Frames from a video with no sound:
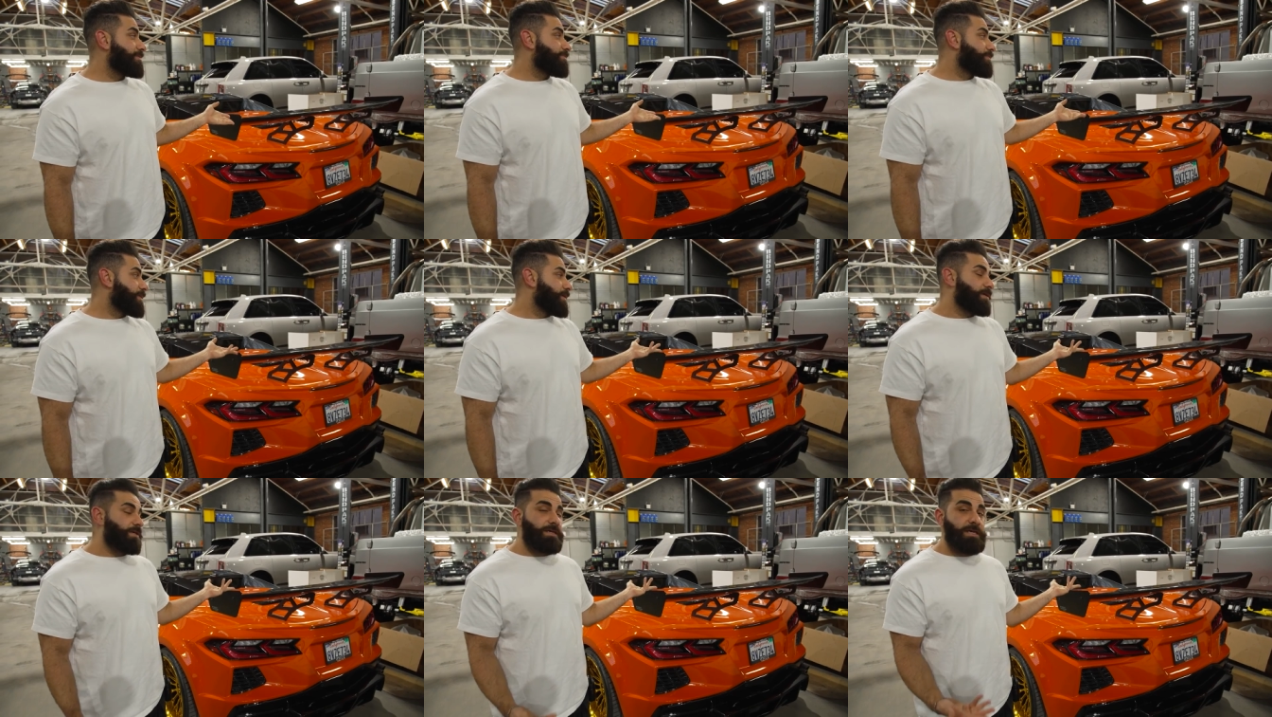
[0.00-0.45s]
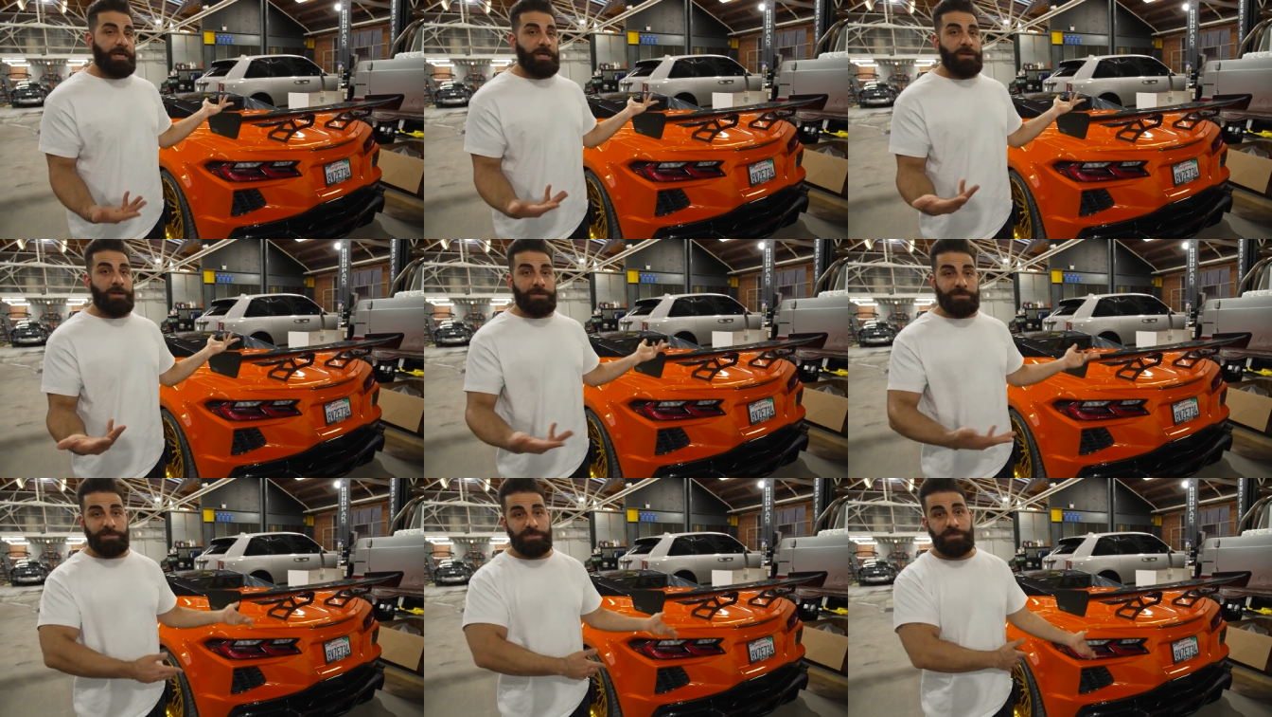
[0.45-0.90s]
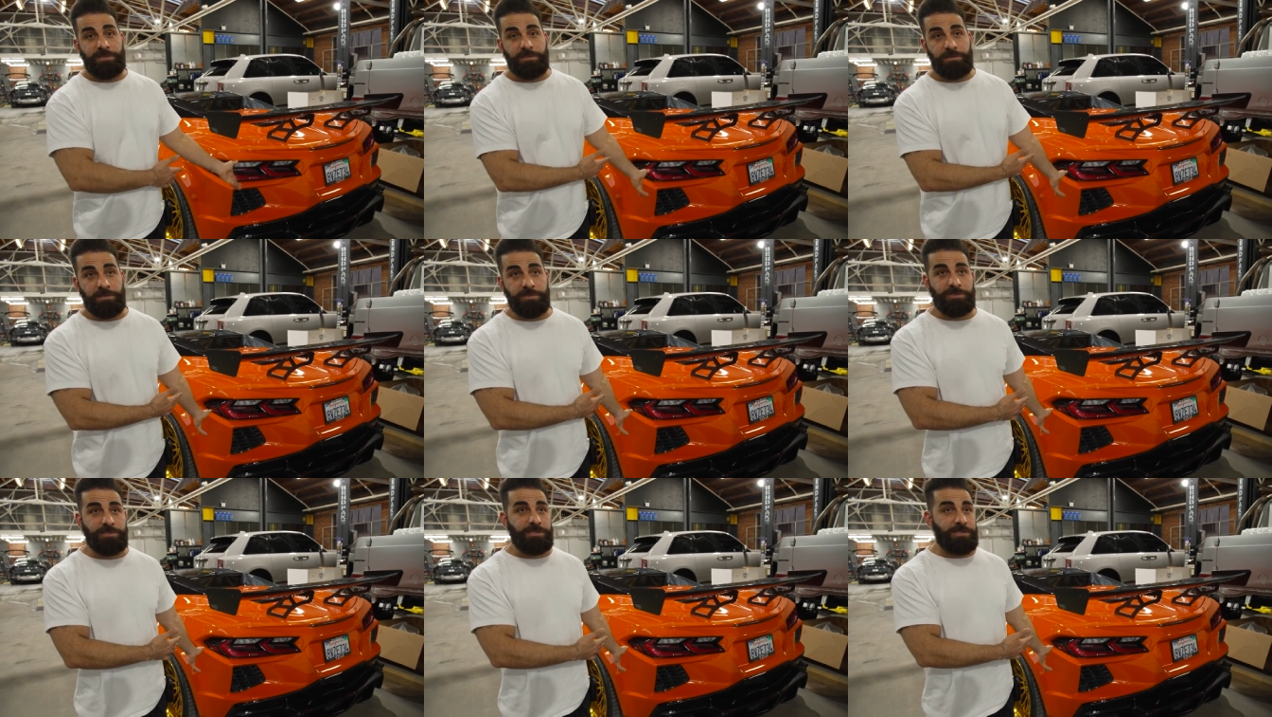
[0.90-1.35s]
And honestly, it
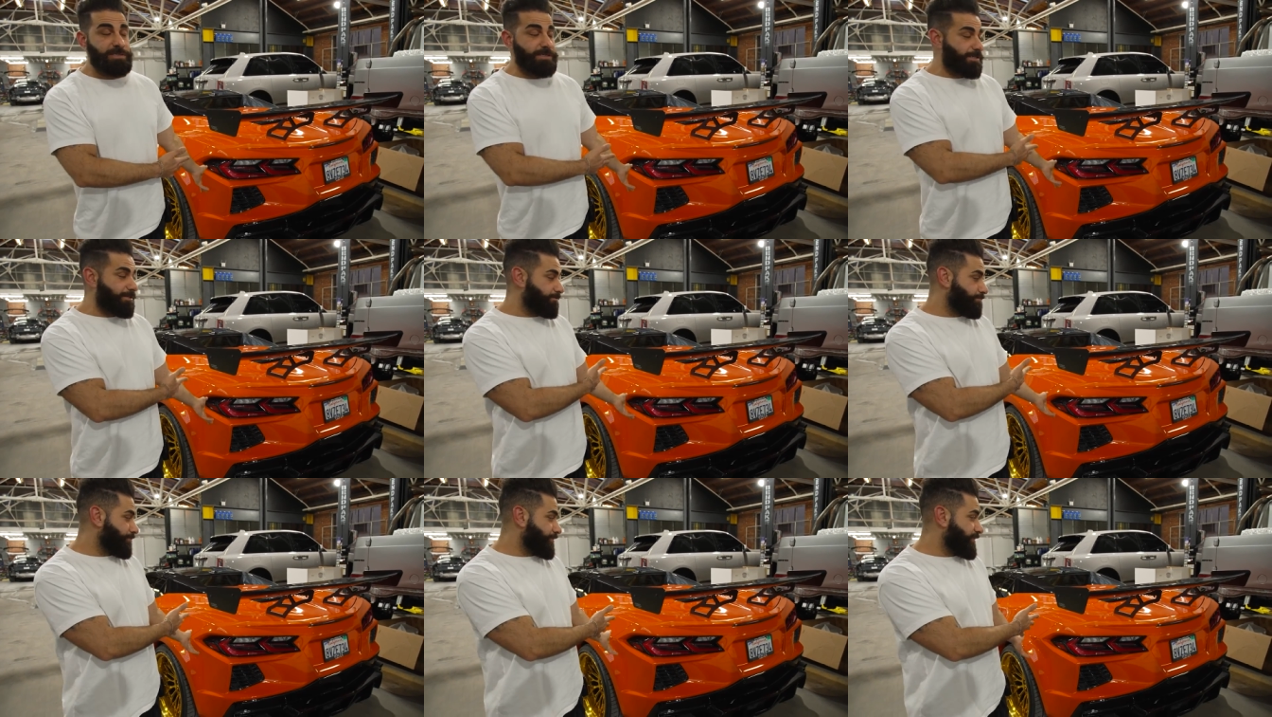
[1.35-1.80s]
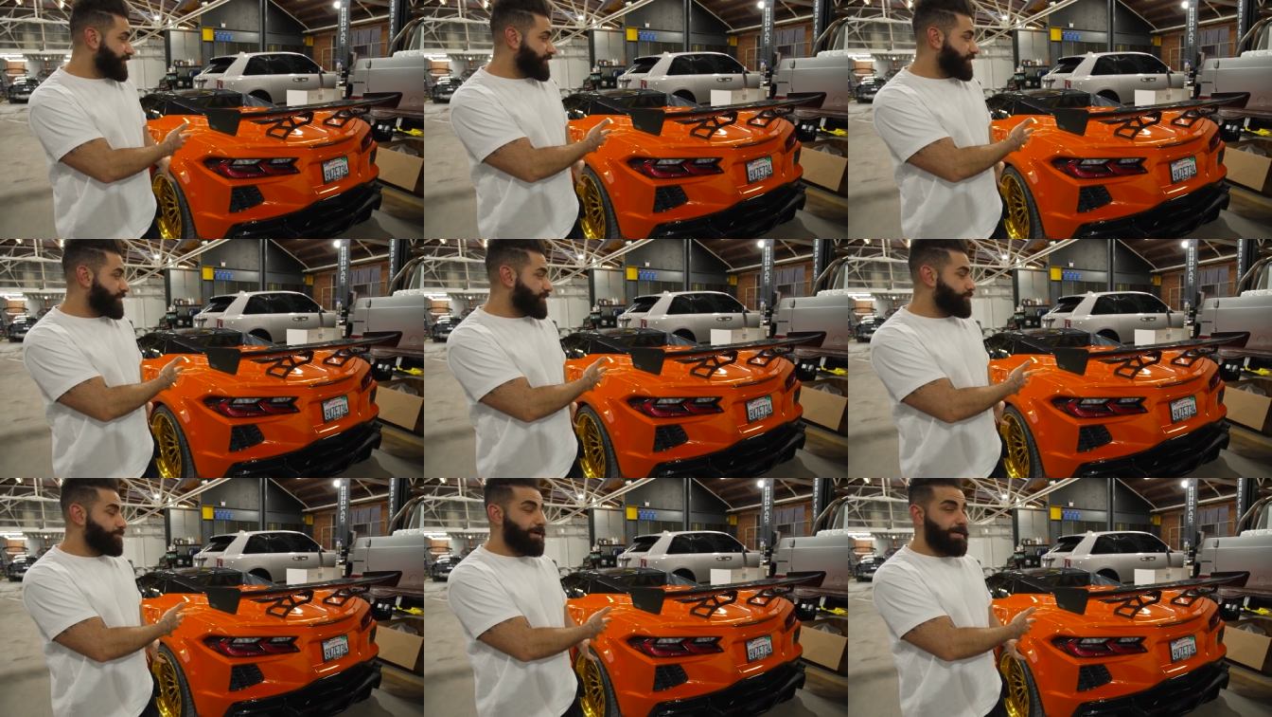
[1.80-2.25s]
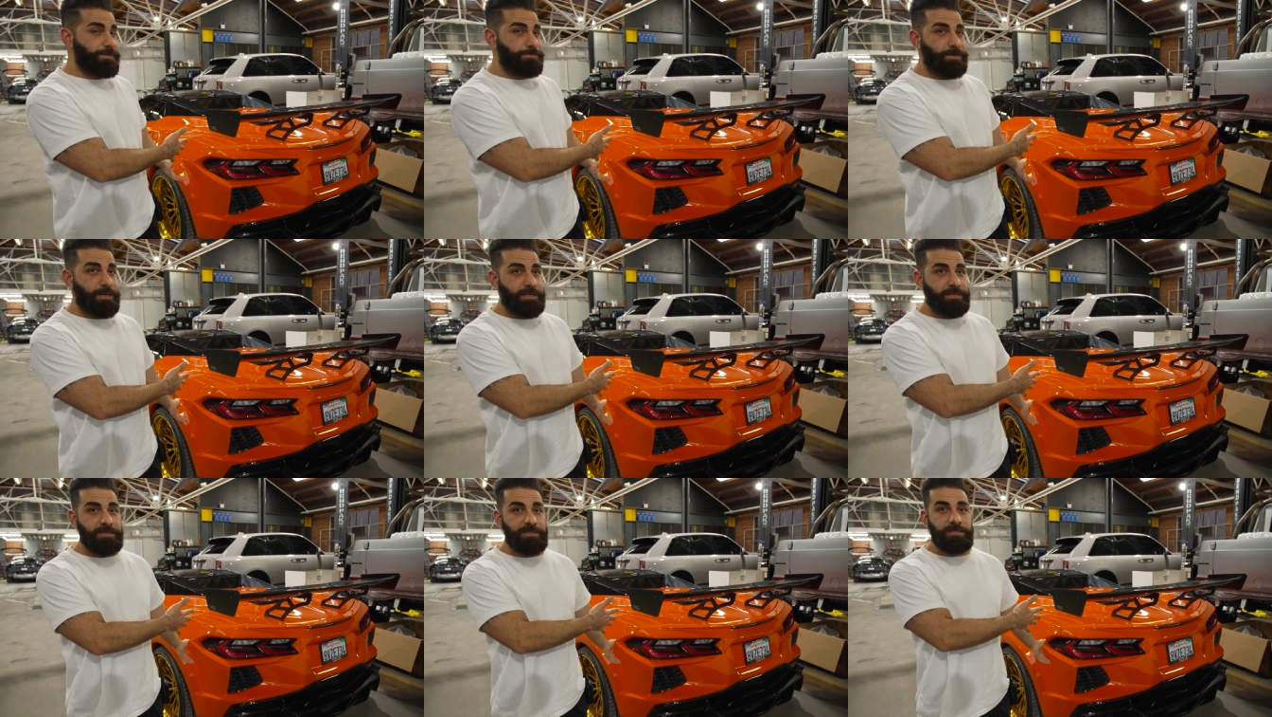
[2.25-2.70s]
looks good. It completes this wide
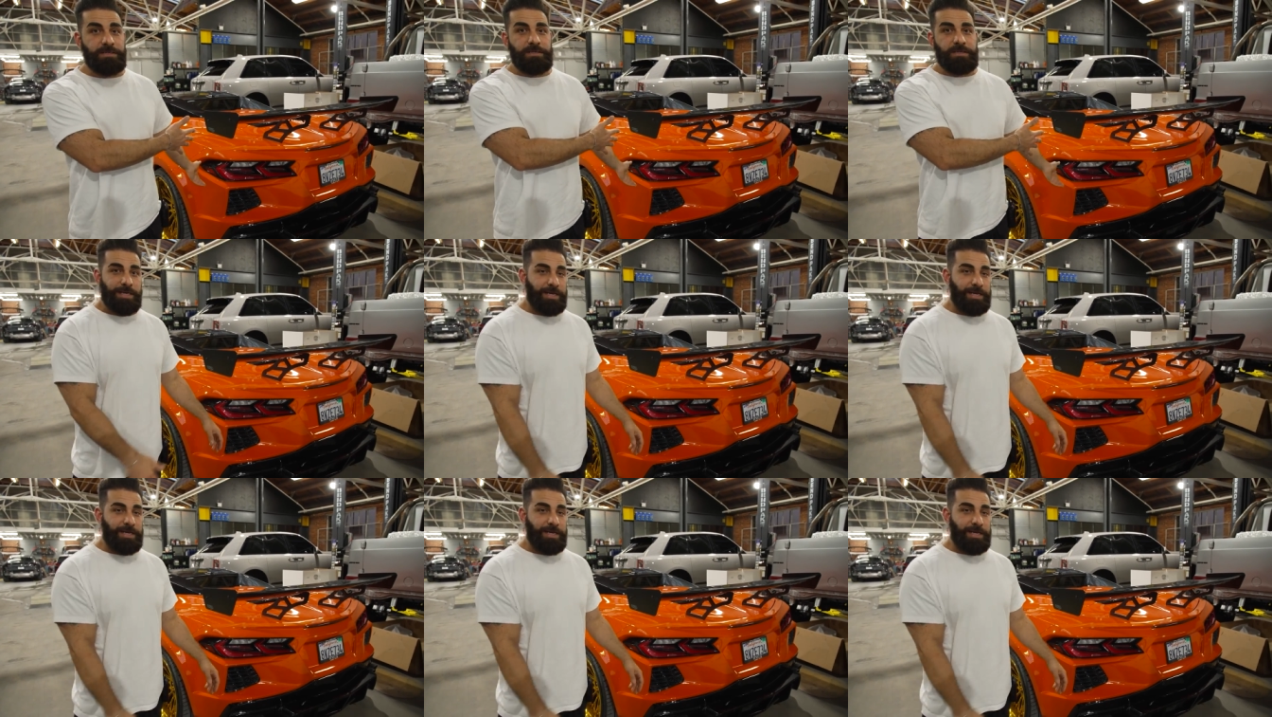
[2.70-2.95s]
body,